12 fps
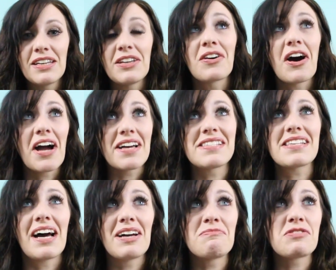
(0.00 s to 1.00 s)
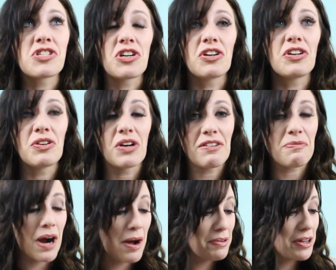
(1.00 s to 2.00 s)
You guys, I'm sure you
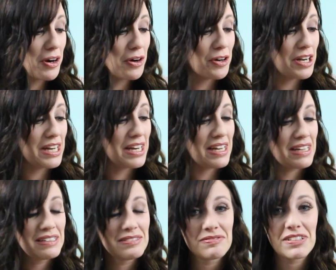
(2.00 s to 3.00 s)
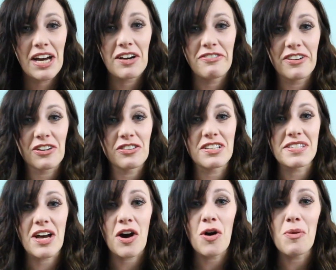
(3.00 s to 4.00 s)
have probably already kind of figured this
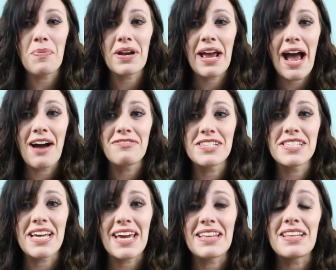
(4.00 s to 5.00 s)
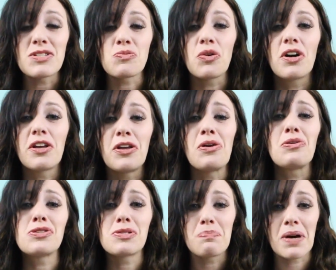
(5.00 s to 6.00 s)
out, but I have to say these were a
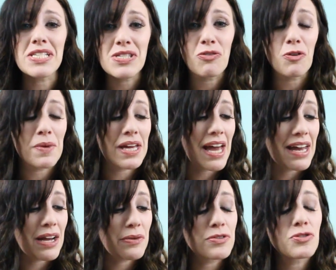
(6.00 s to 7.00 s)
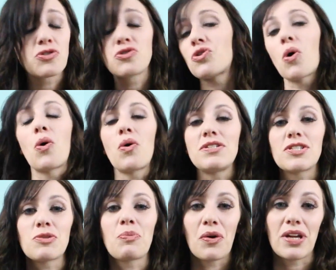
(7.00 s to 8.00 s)
huge bust for me and I was so
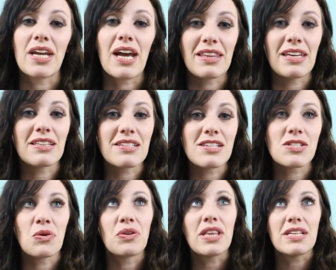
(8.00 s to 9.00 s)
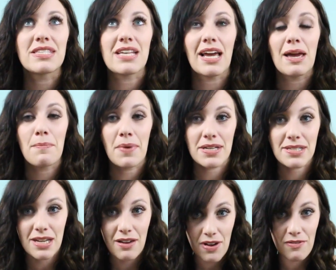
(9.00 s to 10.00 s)
disappointed. I think this is only the 2nd
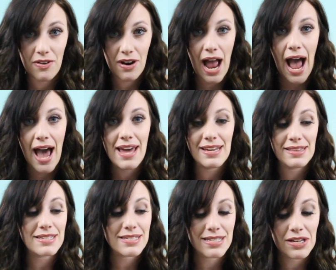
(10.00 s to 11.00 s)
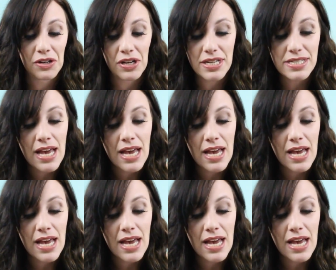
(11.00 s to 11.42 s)
bust I've ever had in this series.